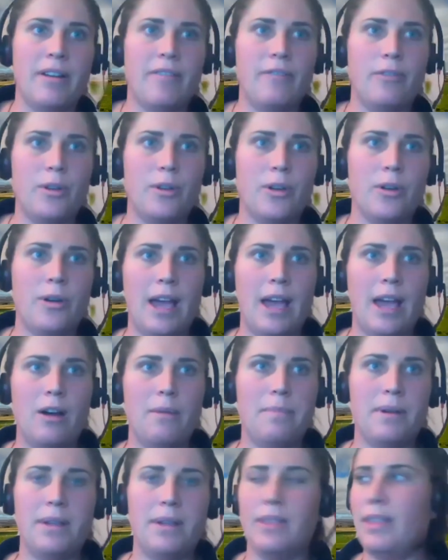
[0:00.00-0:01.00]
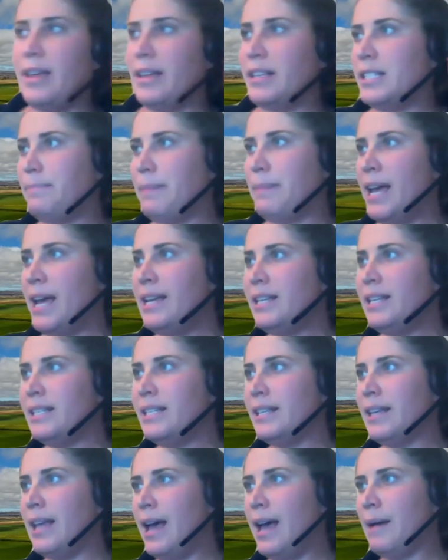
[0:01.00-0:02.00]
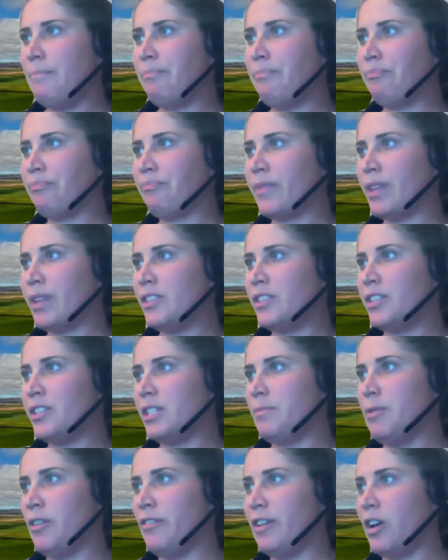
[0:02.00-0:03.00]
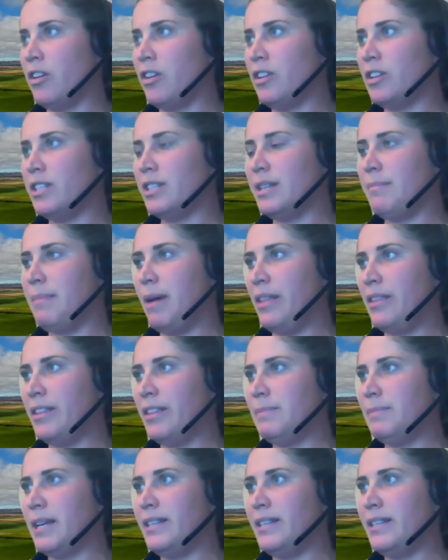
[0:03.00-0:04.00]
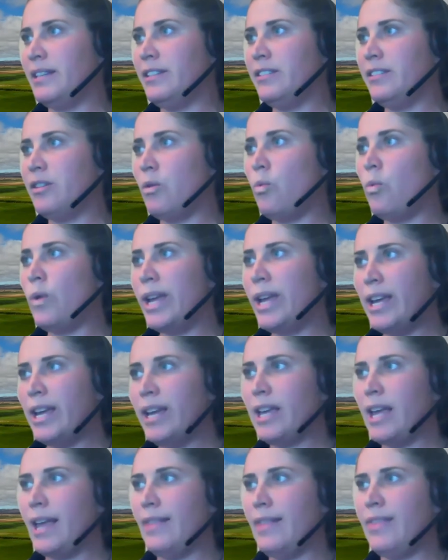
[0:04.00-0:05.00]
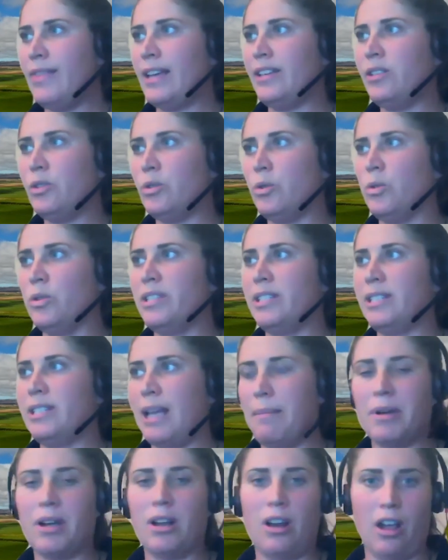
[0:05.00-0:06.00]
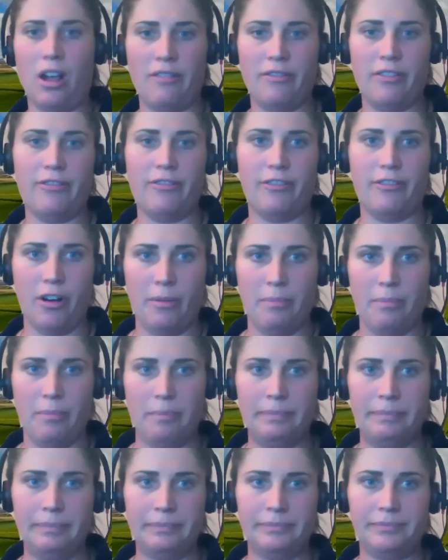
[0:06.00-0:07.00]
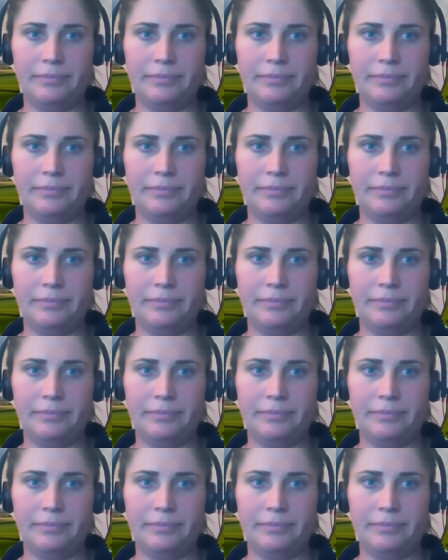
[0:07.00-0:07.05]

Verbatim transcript: everyone for your help in that space. So just moving on to some other species. So where can they source subclover from?